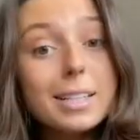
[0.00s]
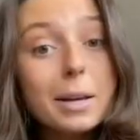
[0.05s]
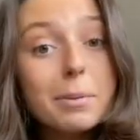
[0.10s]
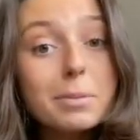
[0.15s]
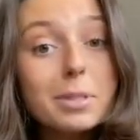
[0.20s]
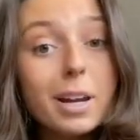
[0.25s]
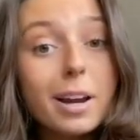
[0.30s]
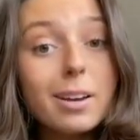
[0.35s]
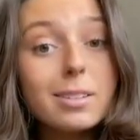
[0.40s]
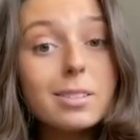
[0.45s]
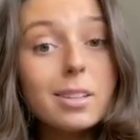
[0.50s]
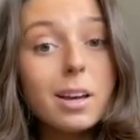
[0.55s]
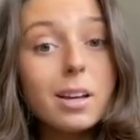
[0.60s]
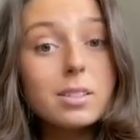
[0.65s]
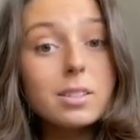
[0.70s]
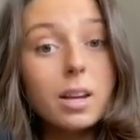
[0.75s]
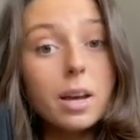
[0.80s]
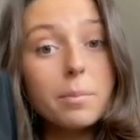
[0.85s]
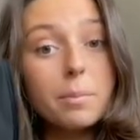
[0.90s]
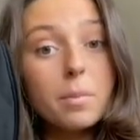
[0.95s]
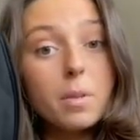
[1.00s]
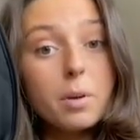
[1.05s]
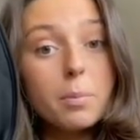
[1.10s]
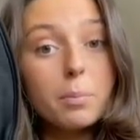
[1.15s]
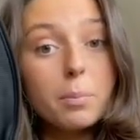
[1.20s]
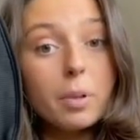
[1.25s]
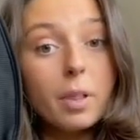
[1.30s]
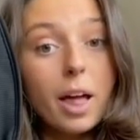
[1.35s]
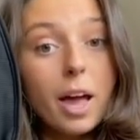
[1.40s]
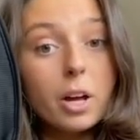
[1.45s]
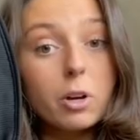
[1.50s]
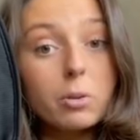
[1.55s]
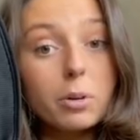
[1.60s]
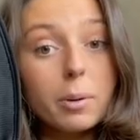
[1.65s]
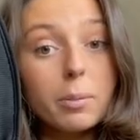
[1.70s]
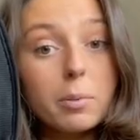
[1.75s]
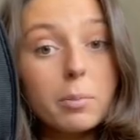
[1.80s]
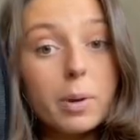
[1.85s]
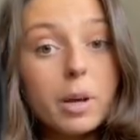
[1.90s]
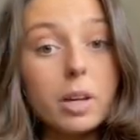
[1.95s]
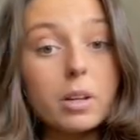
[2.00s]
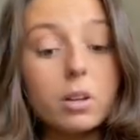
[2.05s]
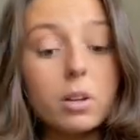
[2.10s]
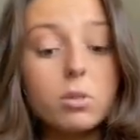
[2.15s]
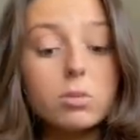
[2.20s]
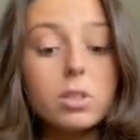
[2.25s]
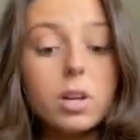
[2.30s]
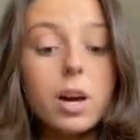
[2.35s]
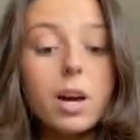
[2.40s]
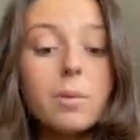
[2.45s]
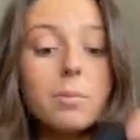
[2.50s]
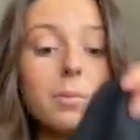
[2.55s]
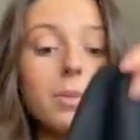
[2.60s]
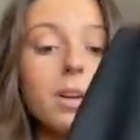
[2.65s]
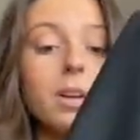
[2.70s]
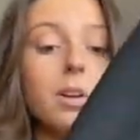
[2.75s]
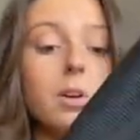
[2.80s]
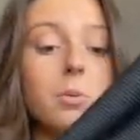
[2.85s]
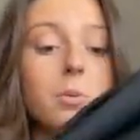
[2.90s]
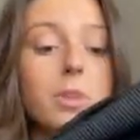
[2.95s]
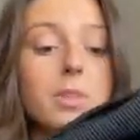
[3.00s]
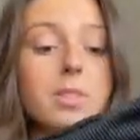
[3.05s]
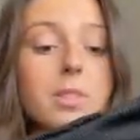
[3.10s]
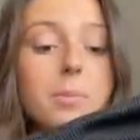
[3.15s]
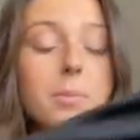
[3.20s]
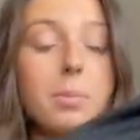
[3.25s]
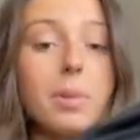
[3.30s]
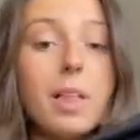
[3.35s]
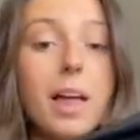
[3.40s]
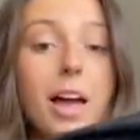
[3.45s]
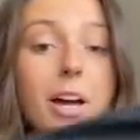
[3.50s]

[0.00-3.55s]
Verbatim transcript: style as last time, black ribbed bandeau top with some black